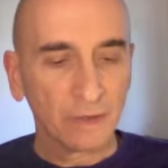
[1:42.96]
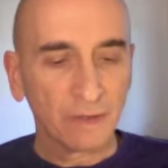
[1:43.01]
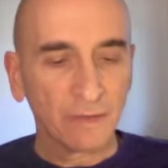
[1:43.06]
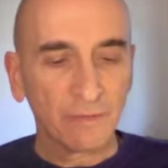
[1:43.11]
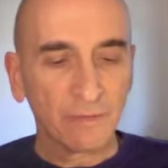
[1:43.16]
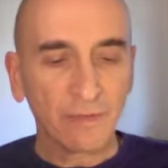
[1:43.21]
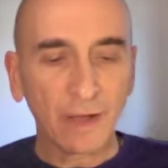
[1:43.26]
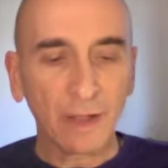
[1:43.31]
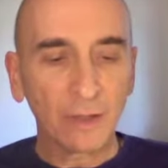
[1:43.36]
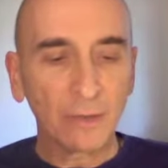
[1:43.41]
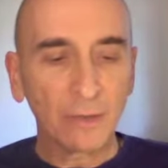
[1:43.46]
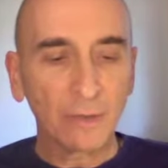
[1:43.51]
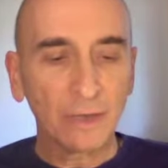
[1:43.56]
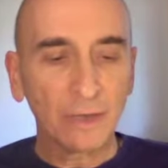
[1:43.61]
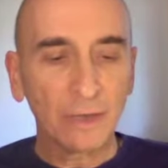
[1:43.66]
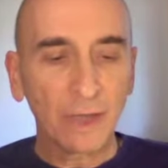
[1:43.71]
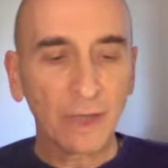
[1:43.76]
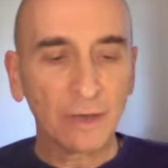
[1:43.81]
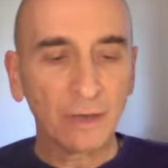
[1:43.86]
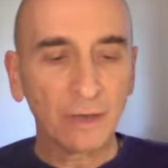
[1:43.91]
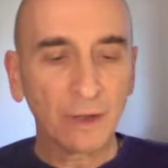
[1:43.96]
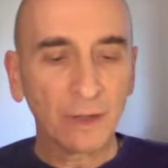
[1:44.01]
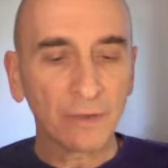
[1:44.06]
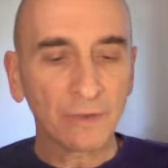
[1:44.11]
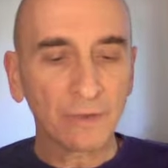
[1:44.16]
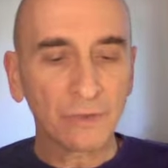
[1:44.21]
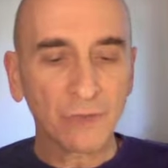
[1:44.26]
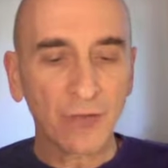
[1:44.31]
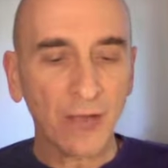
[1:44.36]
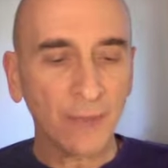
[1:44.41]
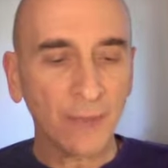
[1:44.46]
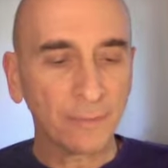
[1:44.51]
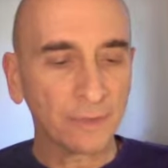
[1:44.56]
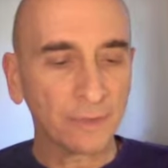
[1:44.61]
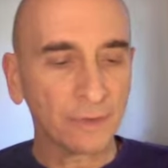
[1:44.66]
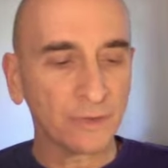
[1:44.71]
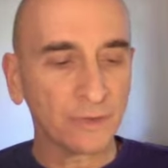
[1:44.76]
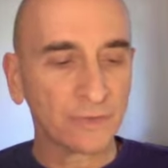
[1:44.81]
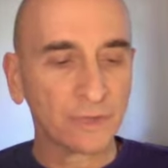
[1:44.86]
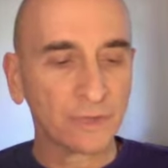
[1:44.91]
Following yet another
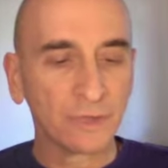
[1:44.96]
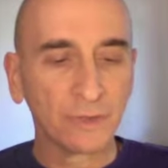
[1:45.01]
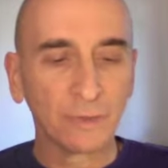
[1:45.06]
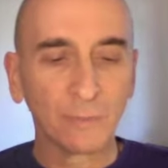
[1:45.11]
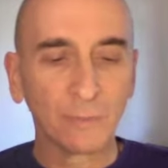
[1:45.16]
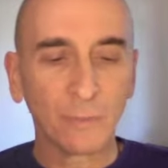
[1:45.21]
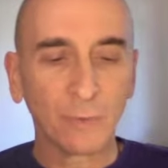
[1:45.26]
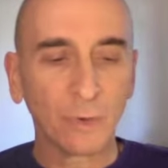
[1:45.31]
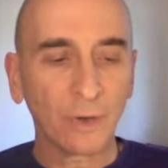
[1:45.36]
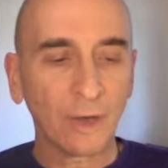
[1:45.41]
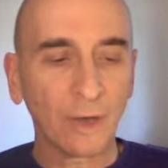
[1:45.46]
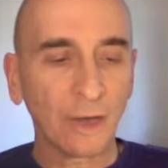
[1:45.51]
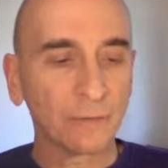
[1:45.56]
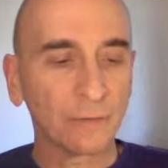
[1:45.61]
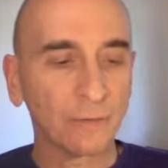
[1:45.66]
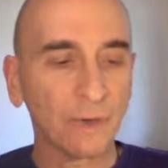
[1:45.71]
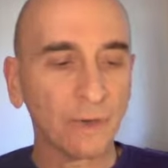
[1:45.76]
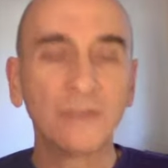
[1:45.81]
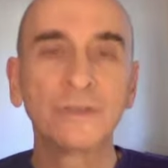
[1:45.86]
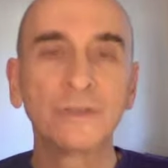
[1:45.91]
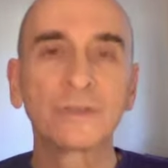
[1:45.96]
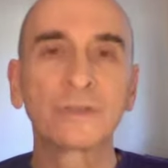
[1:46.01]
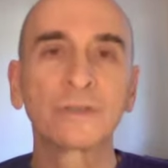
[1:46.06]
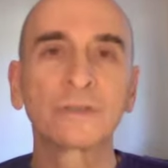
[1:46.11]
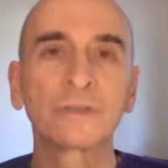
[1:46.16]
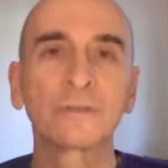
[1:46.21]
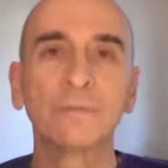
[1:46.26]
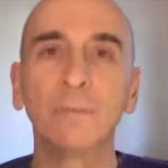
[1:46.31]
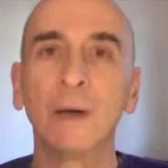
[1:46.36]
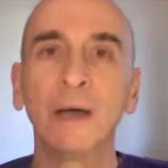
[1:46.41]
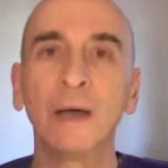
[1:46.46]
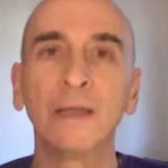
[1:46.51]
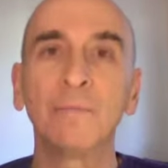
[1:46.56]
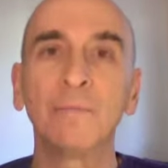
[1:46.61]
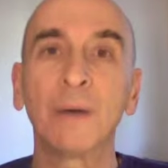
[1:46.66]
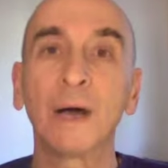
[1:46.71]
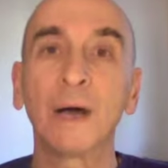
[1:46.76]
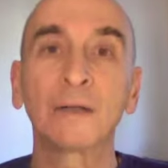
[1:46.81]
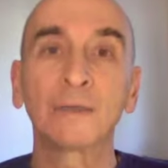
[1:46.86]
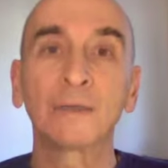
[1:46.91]
chapter of still more outrageous, mind
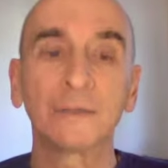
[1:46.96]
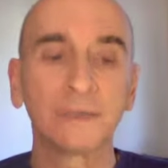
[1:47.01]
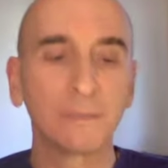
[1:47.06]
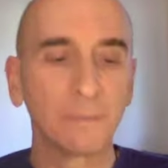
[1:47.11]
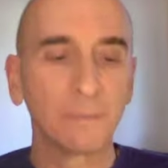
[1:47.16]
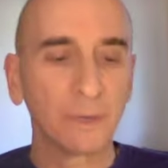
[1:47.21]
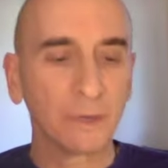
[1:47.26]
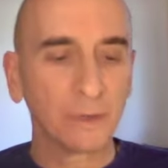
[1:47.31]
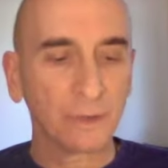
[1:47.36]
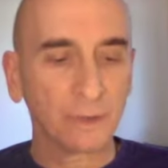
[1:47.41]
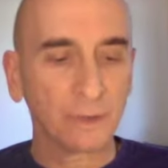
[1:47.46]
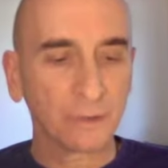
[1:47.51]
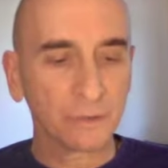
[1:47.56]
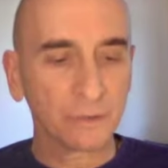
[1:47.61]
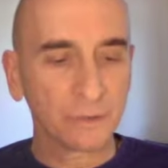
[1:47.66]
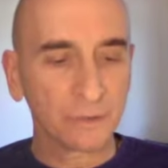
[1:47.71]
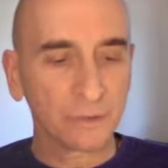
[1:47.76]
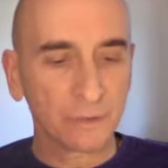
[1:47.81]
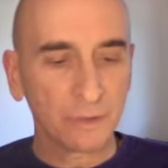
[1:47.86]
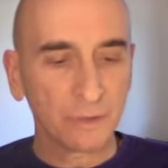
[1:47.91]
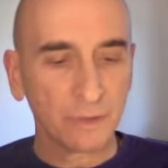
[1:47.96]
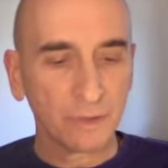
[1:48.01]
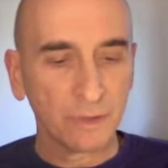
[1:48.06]
boggling miracles,